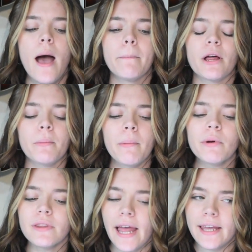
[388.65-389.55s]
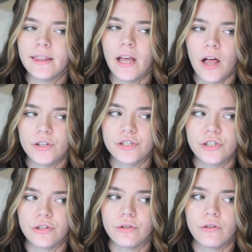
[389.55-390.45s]
But I remember liking the other
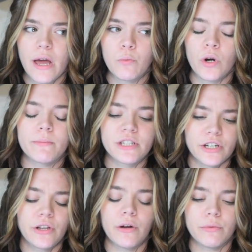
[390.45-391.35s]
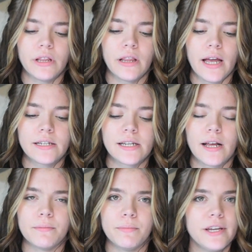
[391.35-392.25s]
two, and one in particular I really liked, and
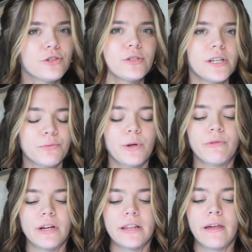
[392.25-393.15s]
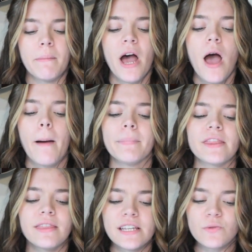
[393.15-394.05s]
I'd be interested in rereading them.
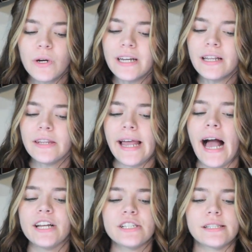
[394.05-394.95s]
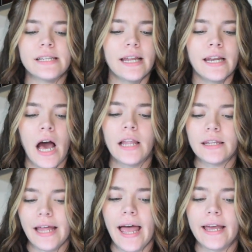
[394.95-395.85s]
But this one, like, I just did not
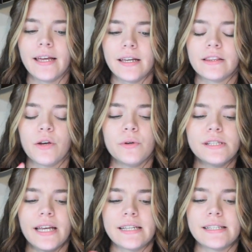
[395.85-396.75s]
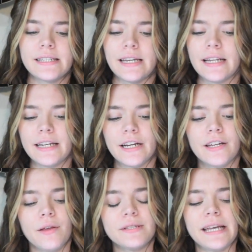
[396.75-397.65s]
like. There was, like, a scene in here
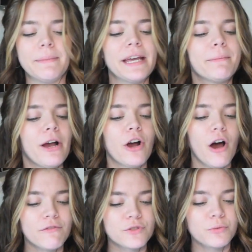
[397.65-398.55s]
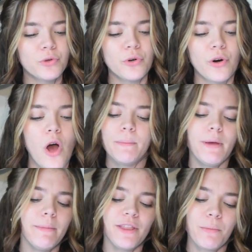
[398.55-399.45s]
that was, like, making me uncomfortable.
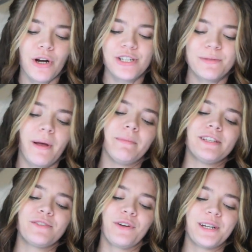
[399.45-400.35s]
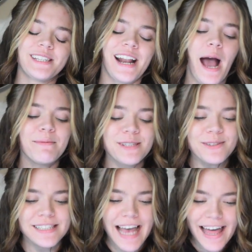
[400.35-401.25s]
Meet Me in the Margins by Melissa Ferguson. I'm so
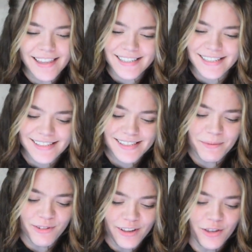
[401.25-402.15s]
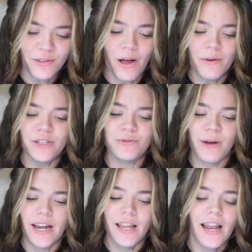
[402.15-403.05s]
sad this is in some of, like, the lowest
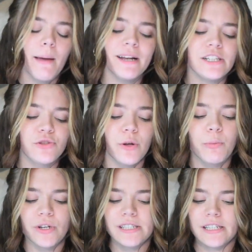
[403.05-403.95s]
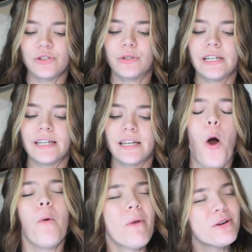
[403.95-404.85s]
rated. I mean, it's 3.63,
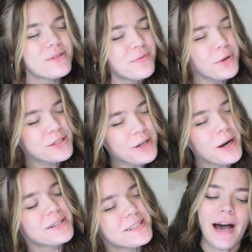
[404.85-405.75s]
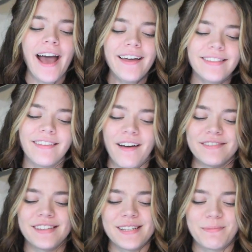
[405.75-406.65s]
almost 4 stars. I
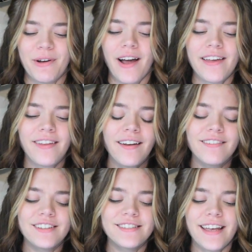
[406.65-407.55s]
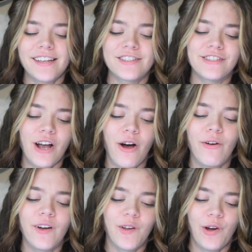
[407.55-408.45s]
loved this book. I thought it was, like,
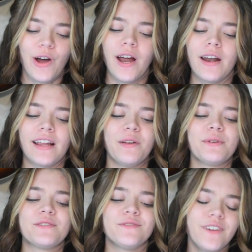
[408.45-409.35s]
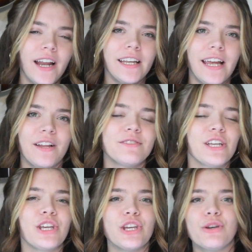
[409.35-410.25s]
so good, and it was funny, and it was
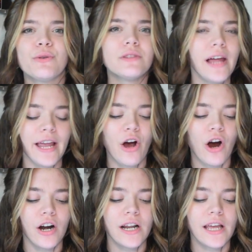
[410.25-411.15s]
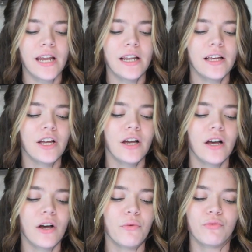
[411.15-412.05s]
a cute, lighthearted
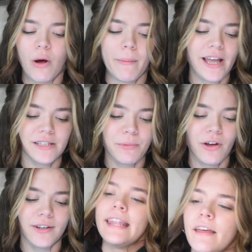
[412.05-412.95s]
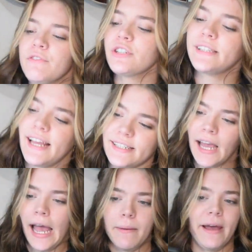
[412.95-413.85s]
romance book. Never Say
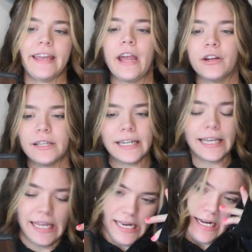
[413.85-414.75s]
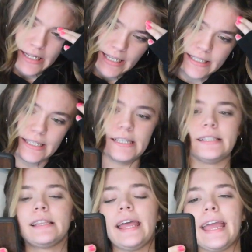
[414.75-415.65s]
Die by Carolyn Keene. This
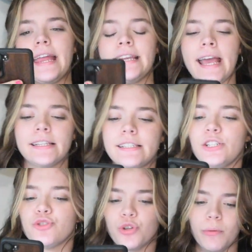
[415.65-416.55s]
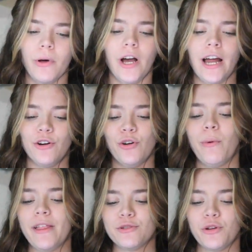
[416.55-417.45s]
is like a Nancy Drew book. I don't know
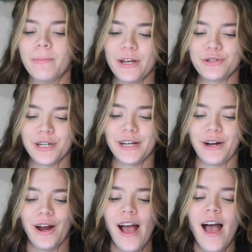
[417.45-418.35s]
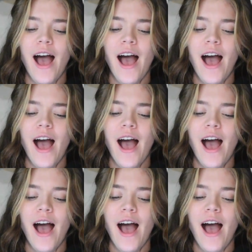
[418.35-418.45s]
why there's no picture here.